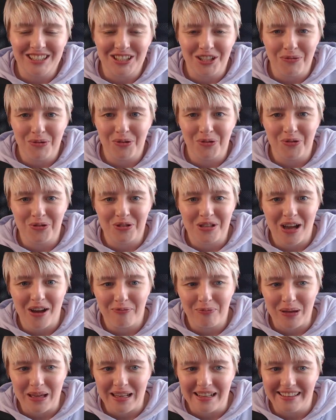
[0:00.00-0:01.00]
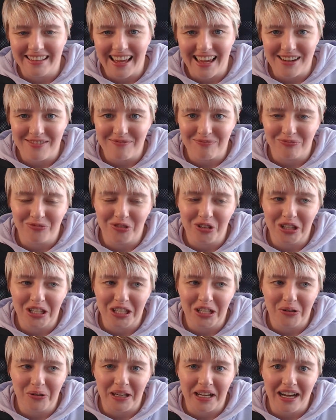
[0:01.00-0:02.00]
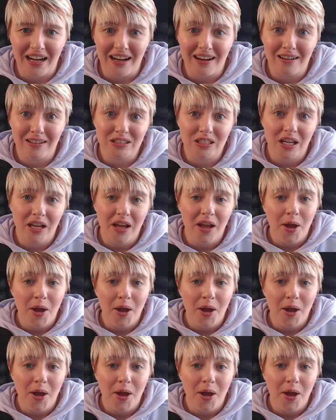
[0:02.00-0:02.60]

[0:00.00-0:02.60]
Some of those have been really quite hard,